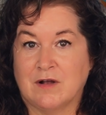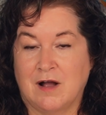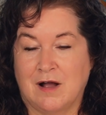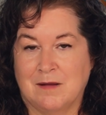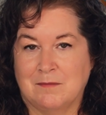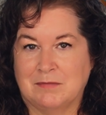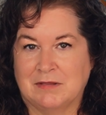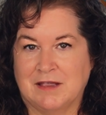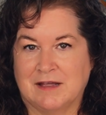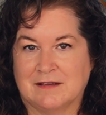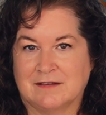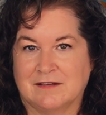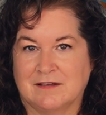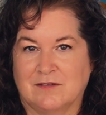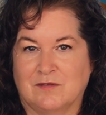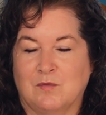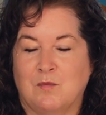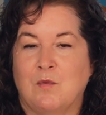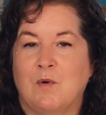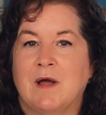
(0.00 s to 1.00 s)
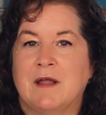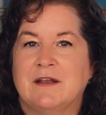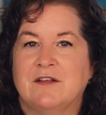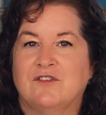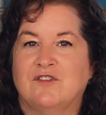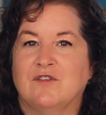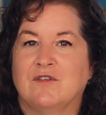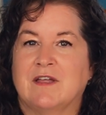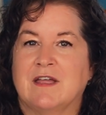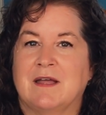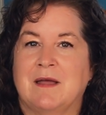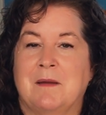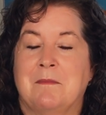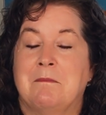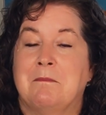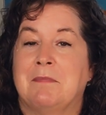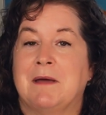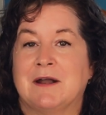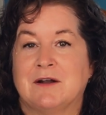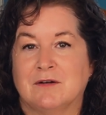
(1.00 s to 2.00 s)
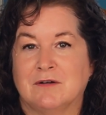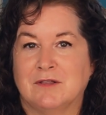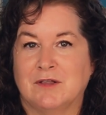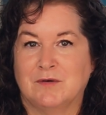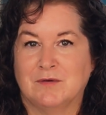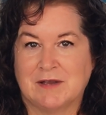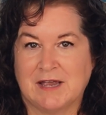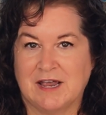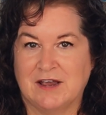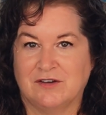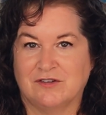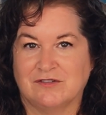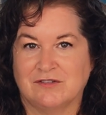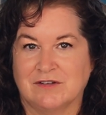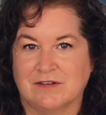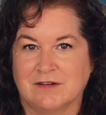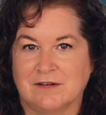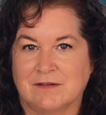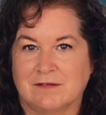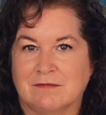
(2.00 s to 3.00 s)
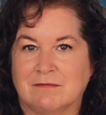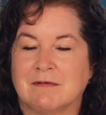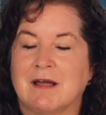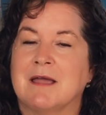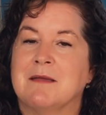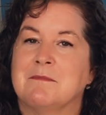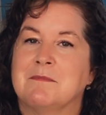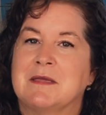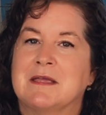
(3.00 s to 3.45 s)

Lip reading: complexes, one is you get a better location, right?